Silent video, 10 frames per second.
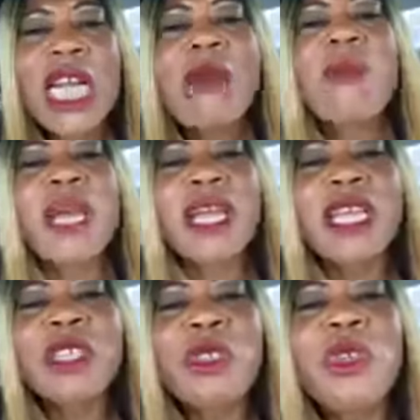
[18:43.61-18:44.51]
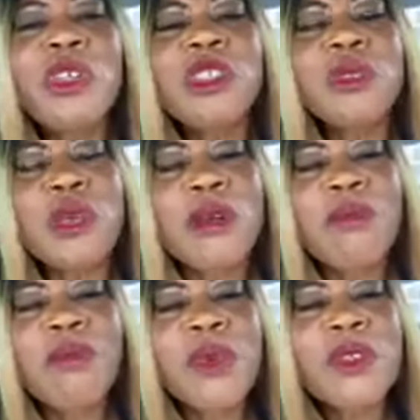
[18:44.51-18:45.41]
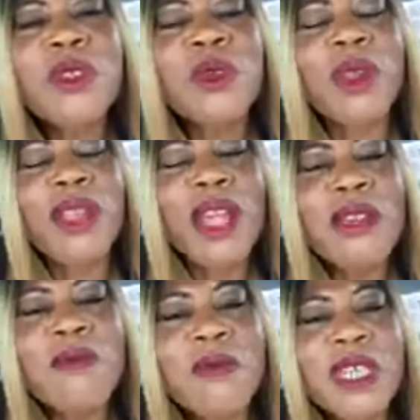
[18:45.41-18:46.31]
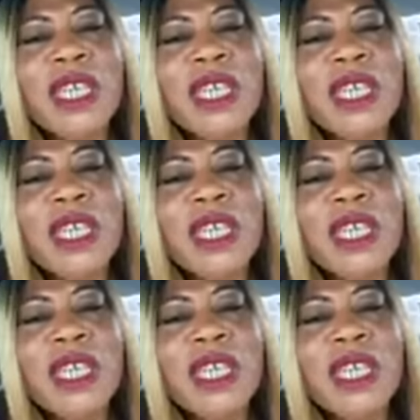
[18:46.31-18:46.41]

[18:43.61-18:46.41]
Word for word: but it's not brought to life